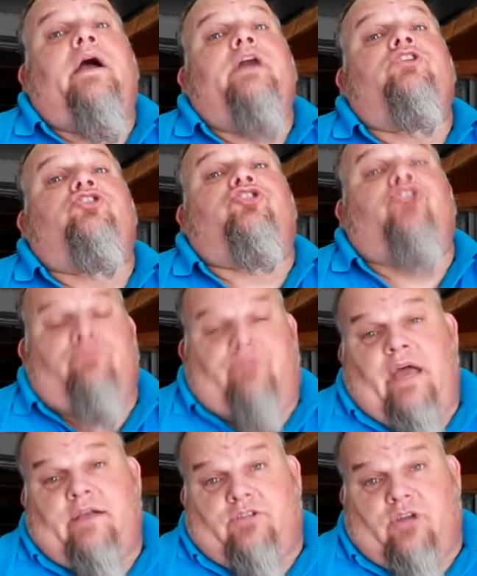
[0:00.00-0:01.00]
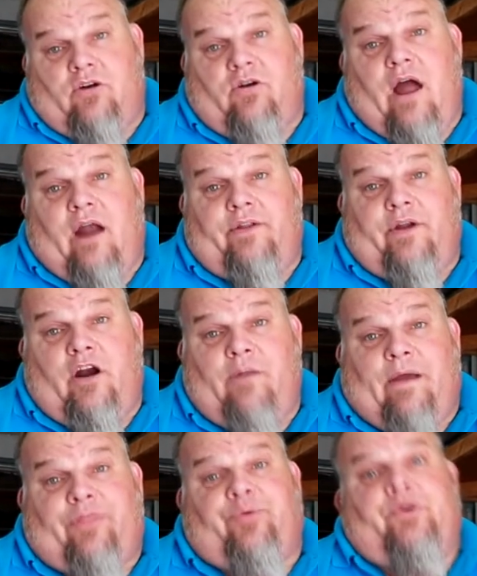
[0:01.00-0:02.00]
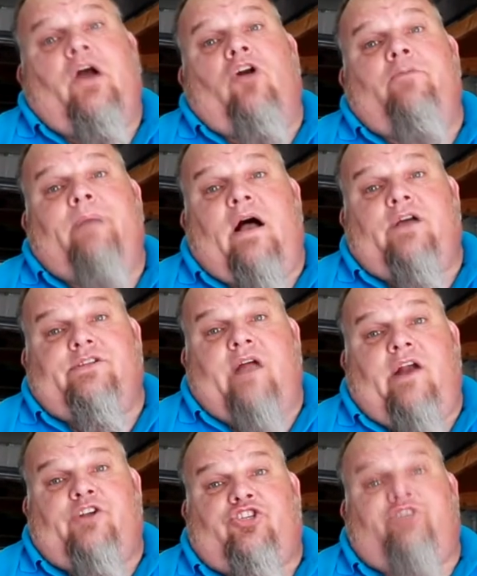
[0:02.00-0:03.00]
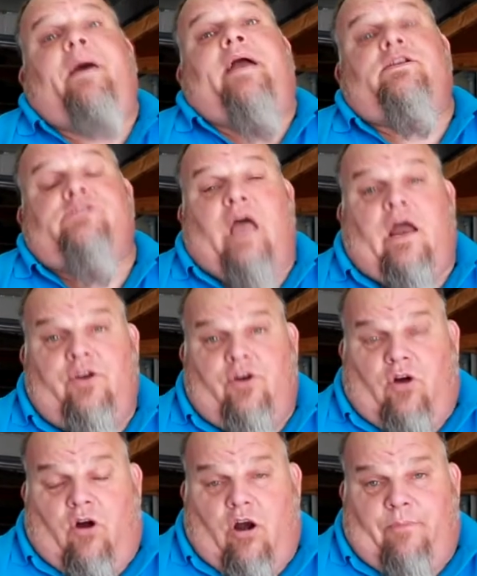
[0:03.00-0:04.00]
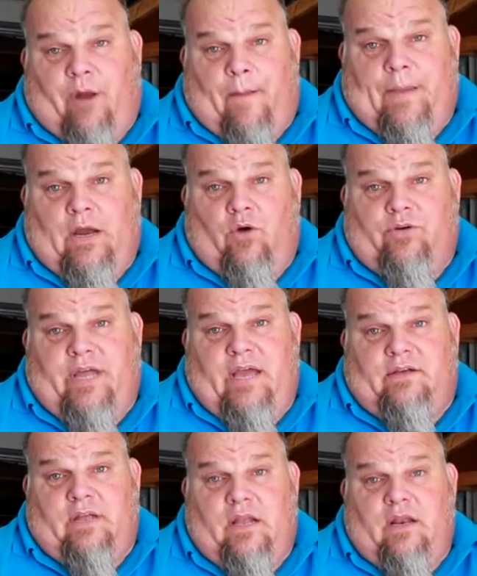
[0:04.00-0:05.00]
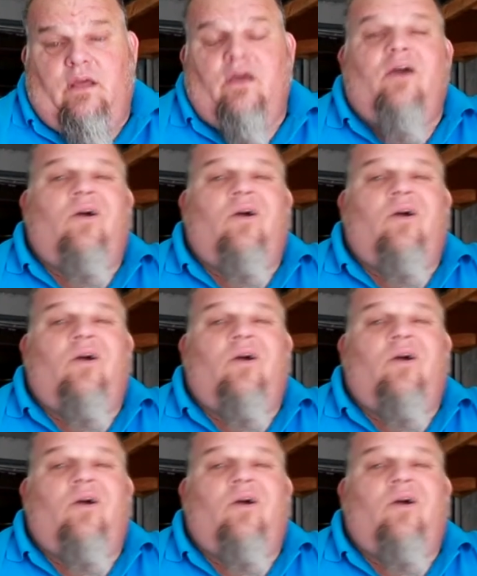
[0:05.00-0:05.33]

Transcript: and shoot that sucker out of there at about 300 miles an hour and smack the side of your car and put a big old dent in it.